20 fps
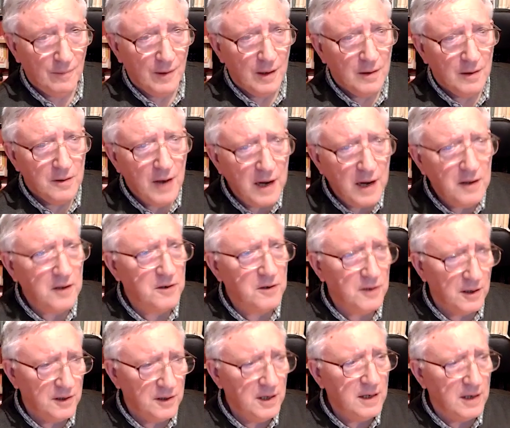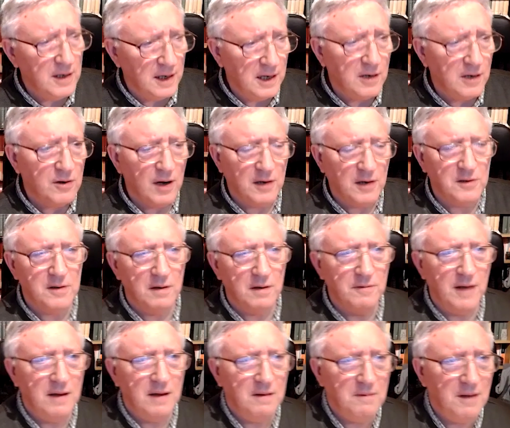Titus succeeded. He crushed it.
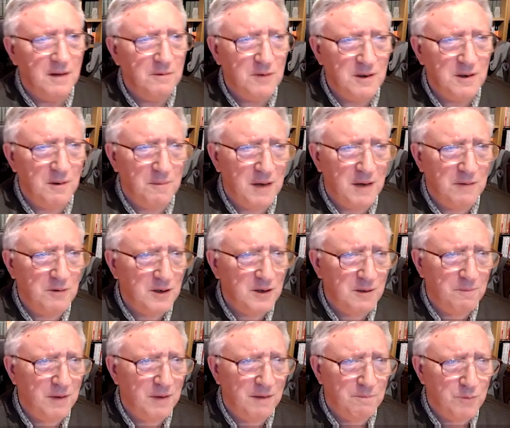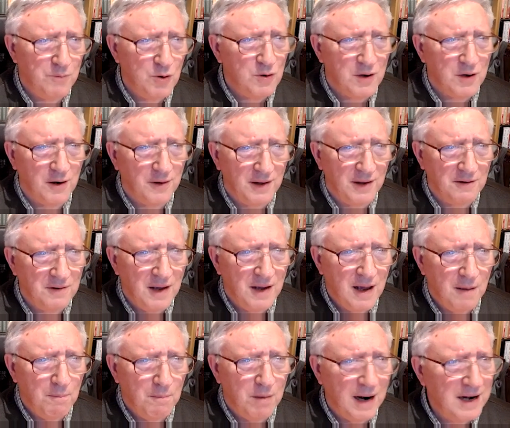It was a brutal
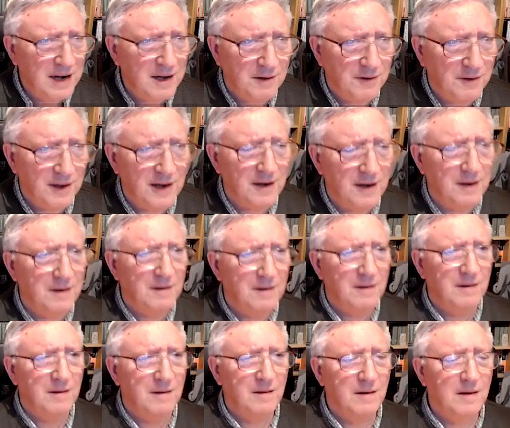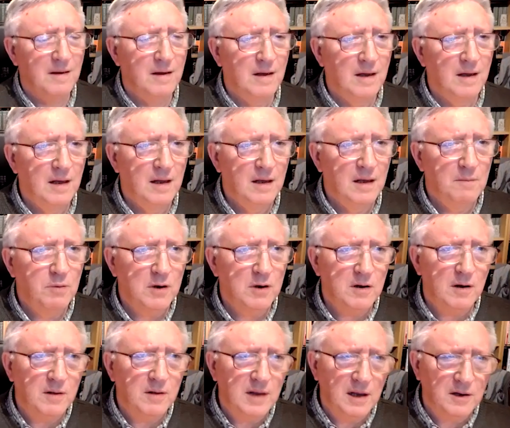bloody thing. Put
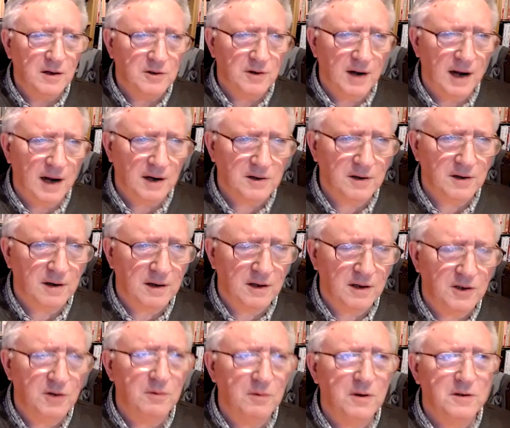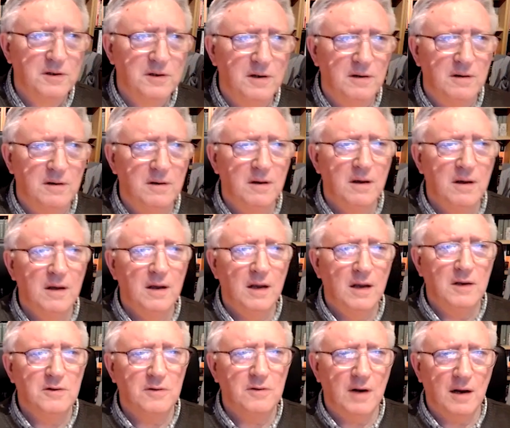down the insurrection, the Jewish uh,
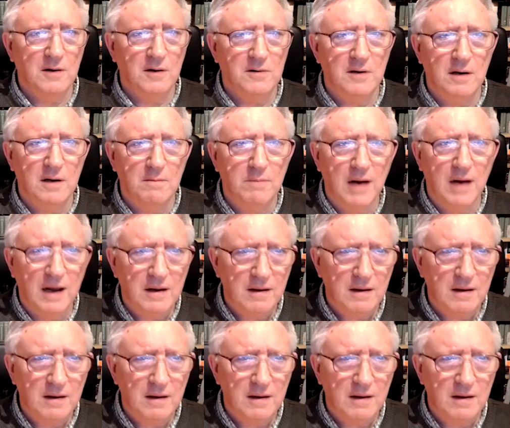insurrection in blood,